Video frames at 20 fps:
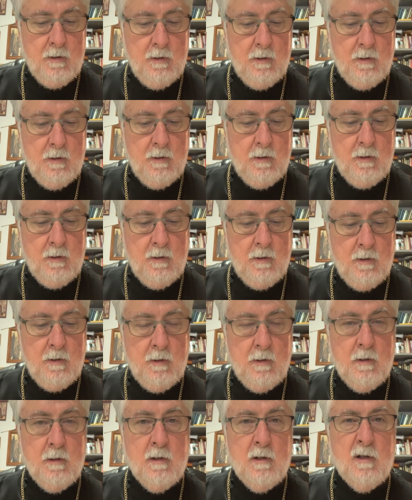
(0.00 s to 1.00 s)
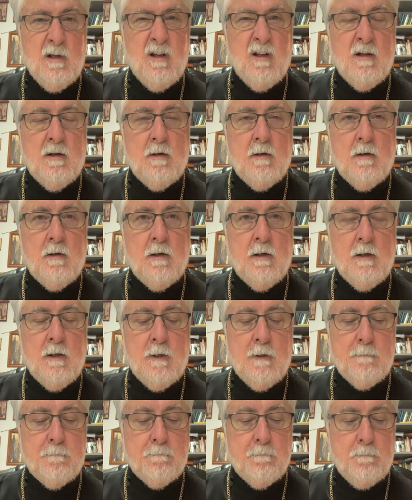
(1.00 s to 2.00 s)

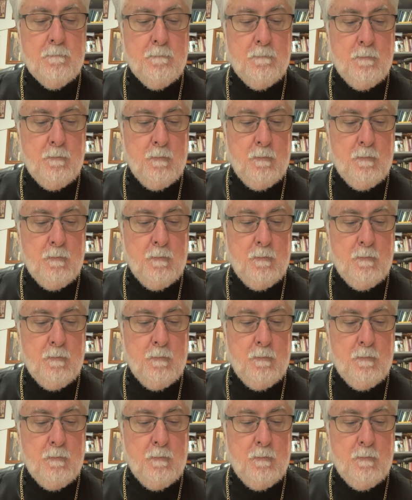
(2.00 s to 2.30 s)
(silence)